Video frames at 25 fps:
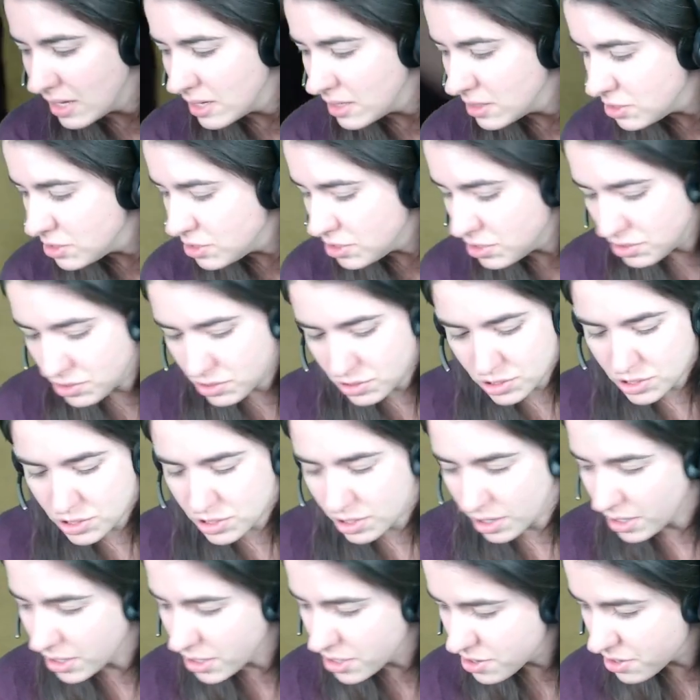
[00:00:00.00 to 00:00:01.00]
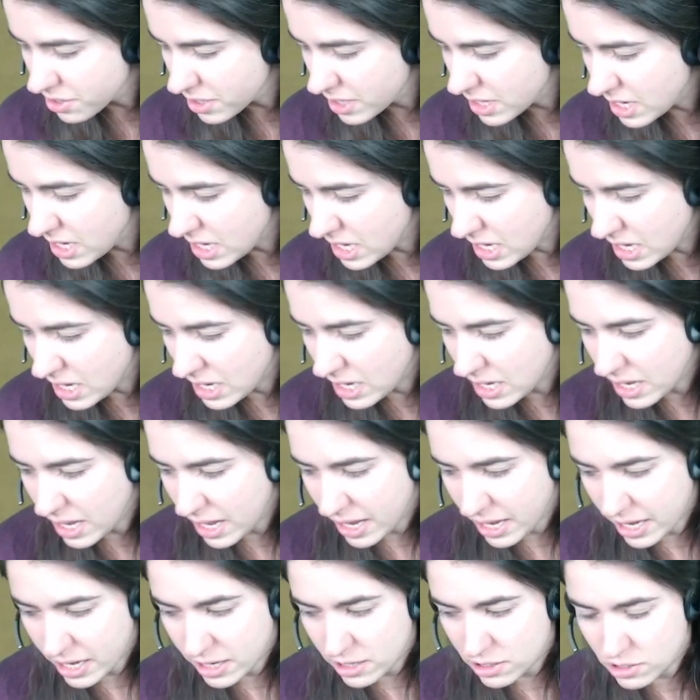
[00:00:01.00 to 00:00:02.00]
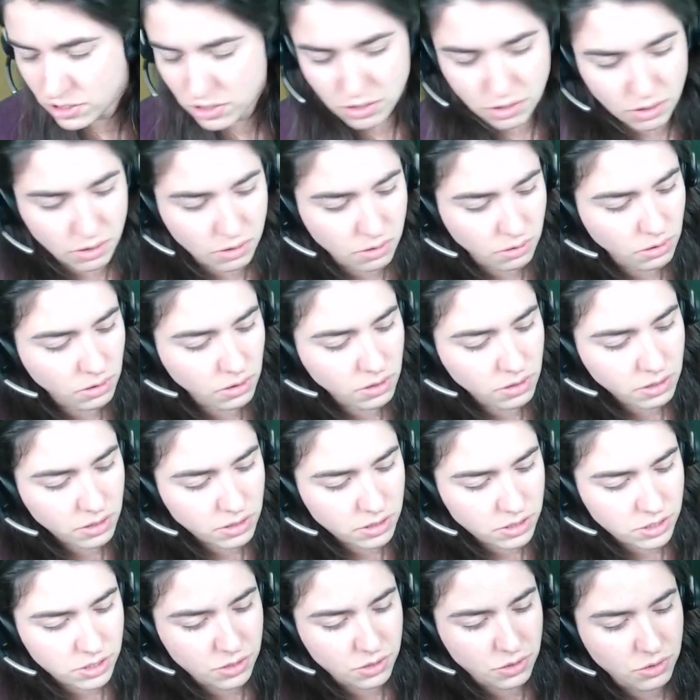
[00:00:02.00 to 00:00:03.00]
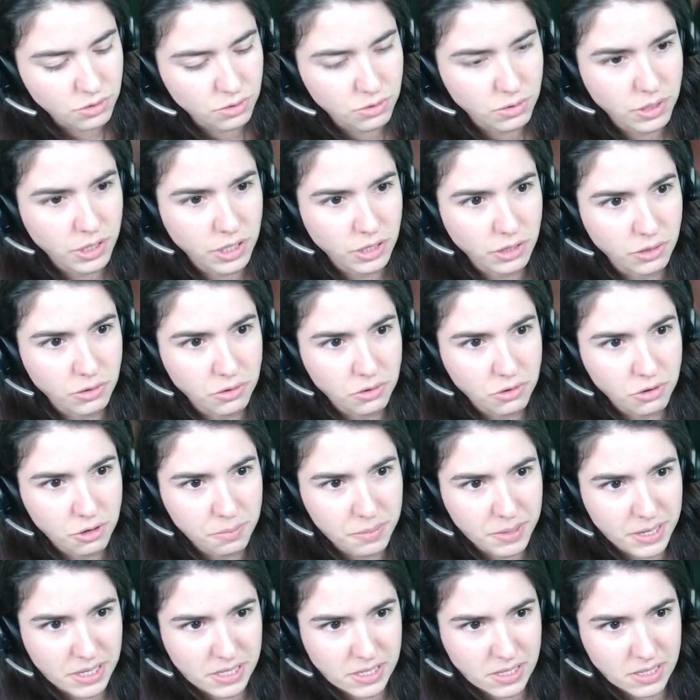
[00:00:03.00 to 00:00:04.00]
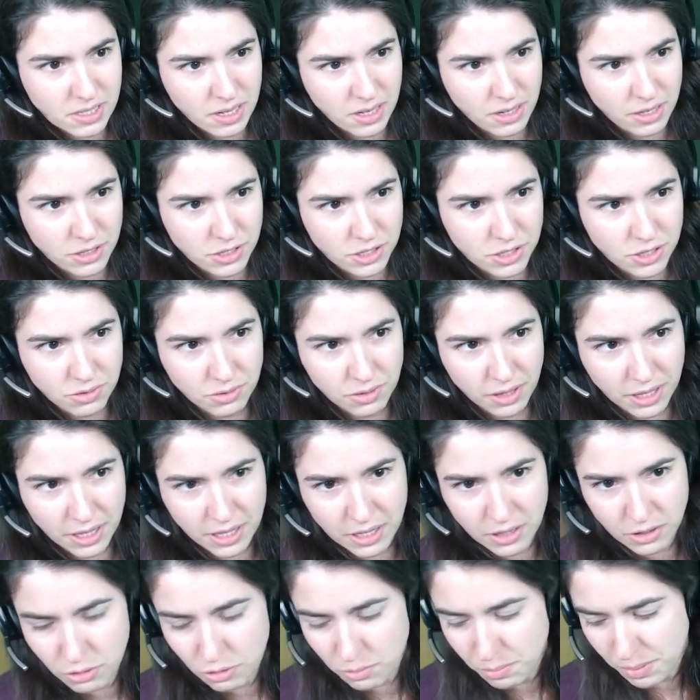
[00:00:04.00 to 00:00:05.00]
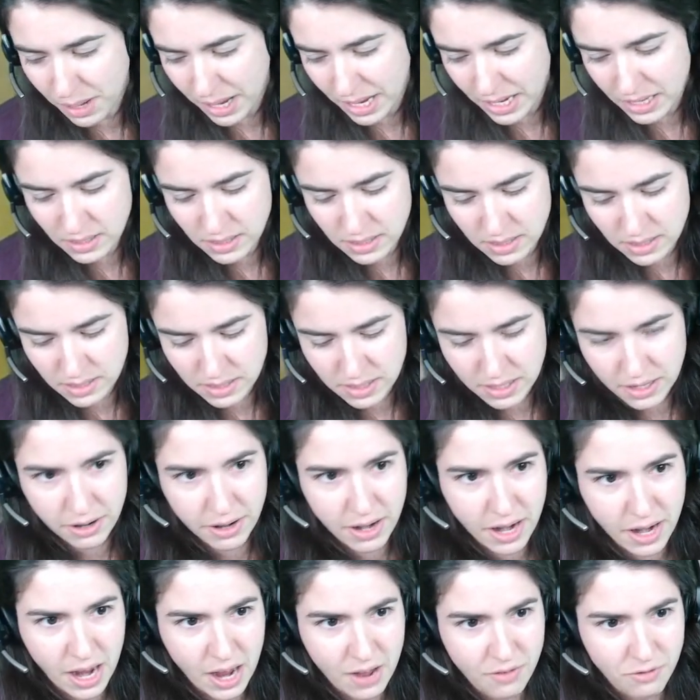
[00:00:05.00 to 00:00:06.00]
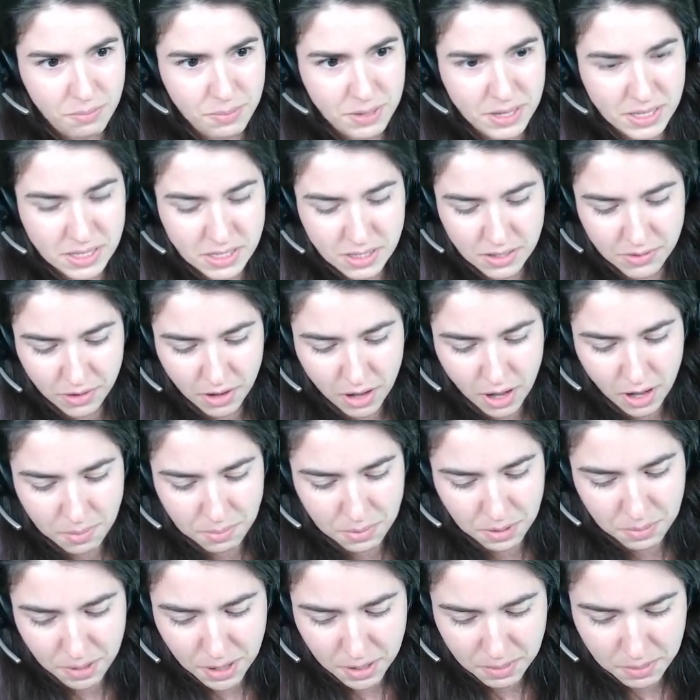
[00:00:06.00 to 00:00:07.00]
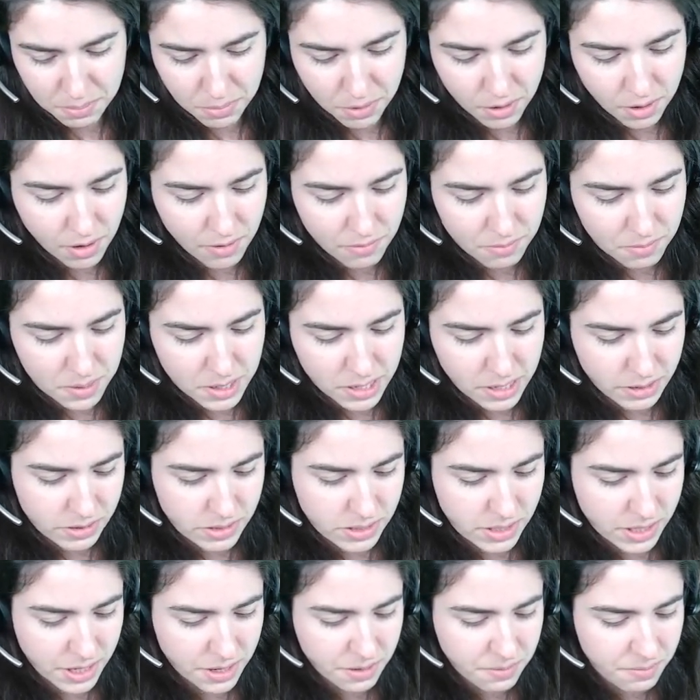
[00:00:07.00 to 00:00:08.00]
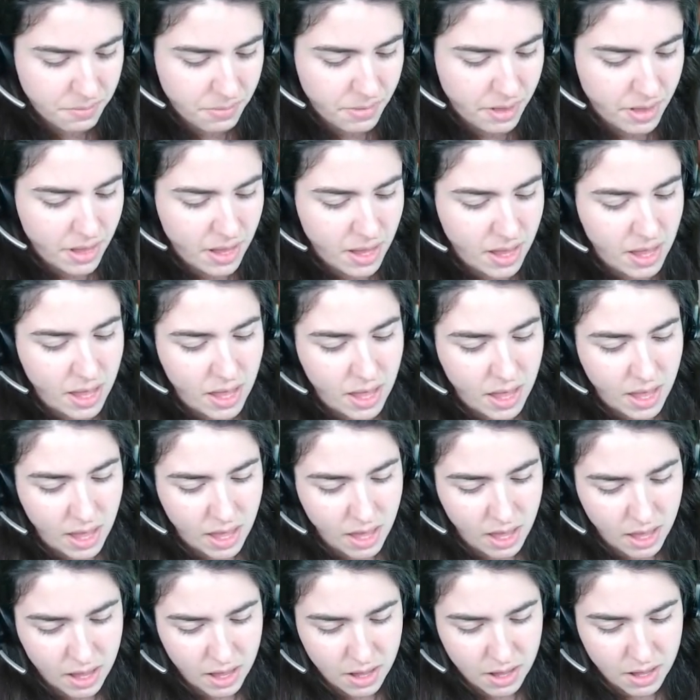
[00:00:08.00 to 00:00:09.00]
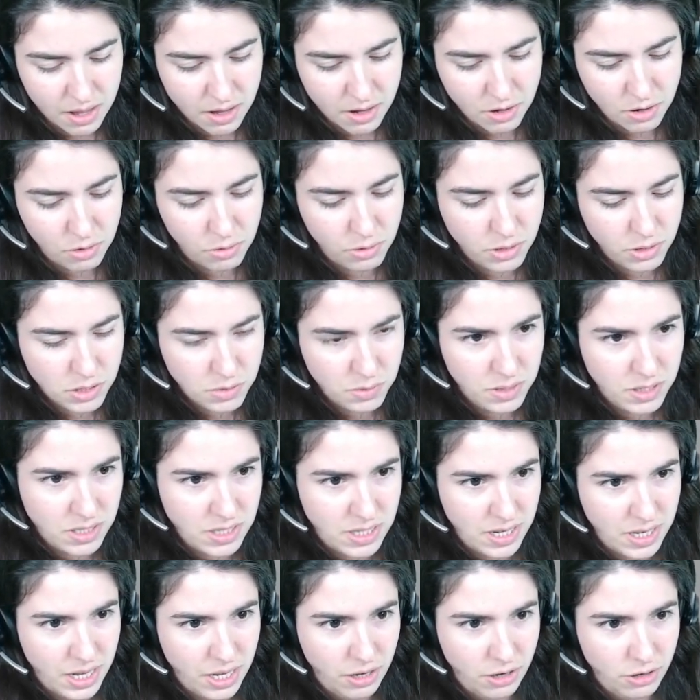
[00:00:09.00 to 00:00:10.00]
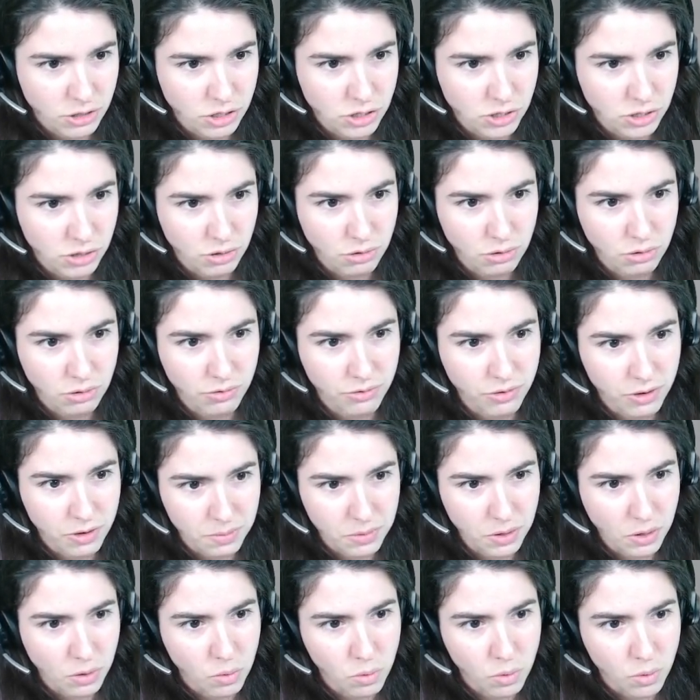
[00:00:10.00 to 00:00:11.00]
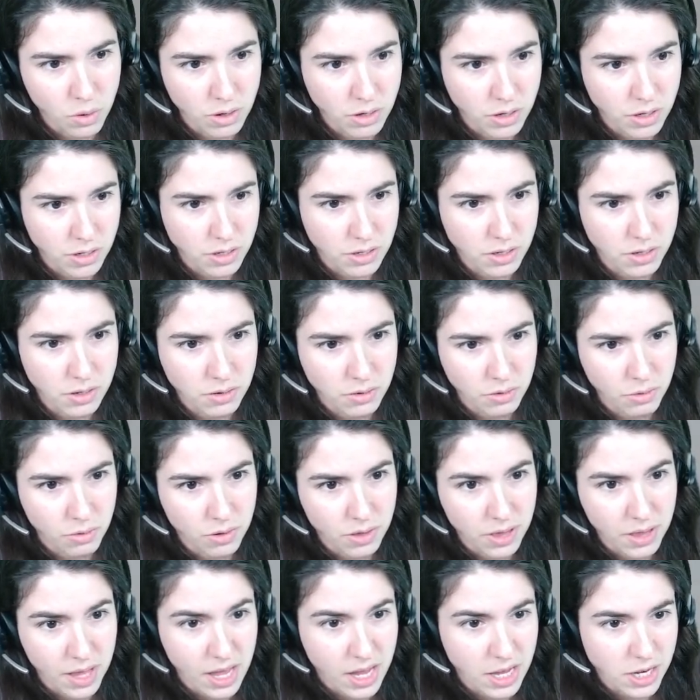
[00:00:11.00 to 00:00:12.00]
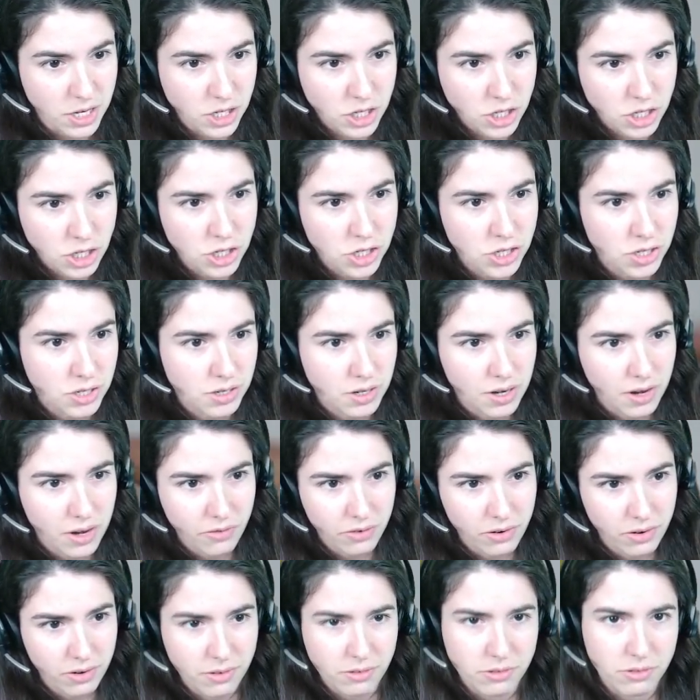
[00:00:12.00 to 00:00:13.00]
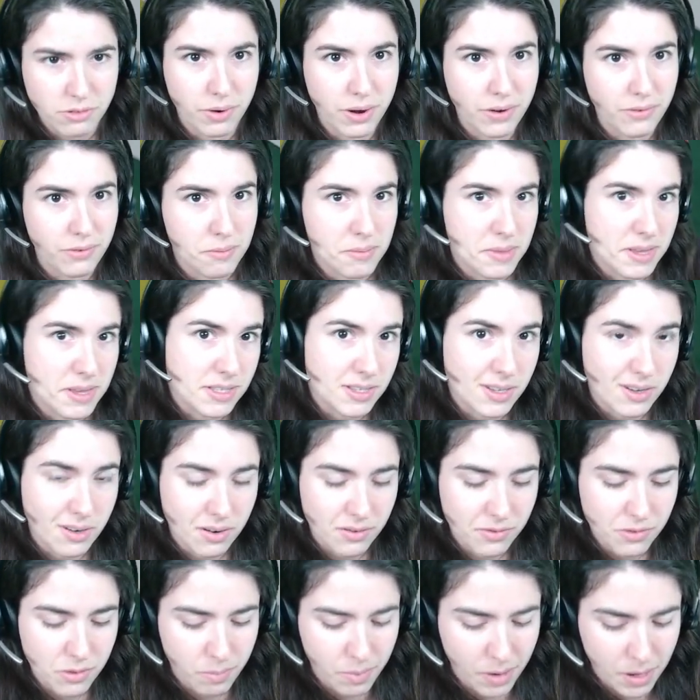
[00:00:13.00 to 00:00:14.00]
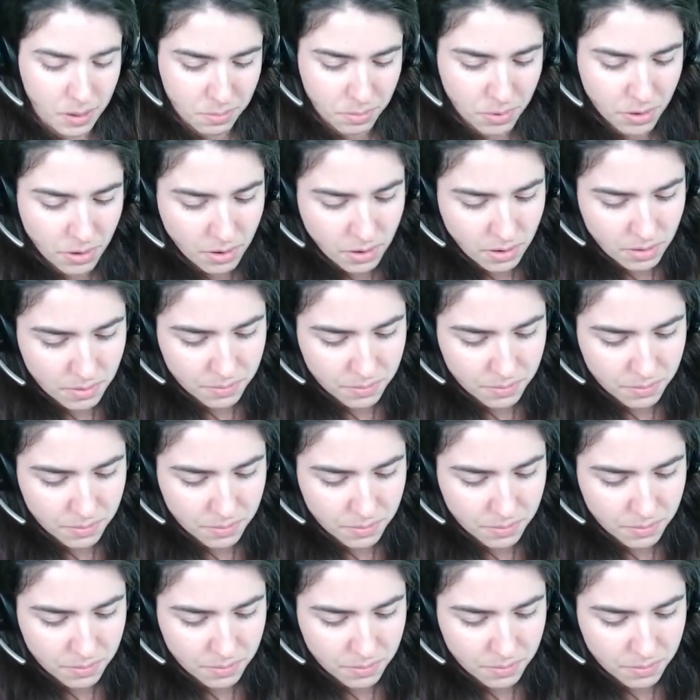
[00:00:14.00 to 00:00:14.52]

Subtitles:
To start, you're going to need a circle to glue your pieces onto, like a little base. Here I have a piece of copy paper I've been using. And you always want to take your circle from the corner or the edge, never right from the center of the paper,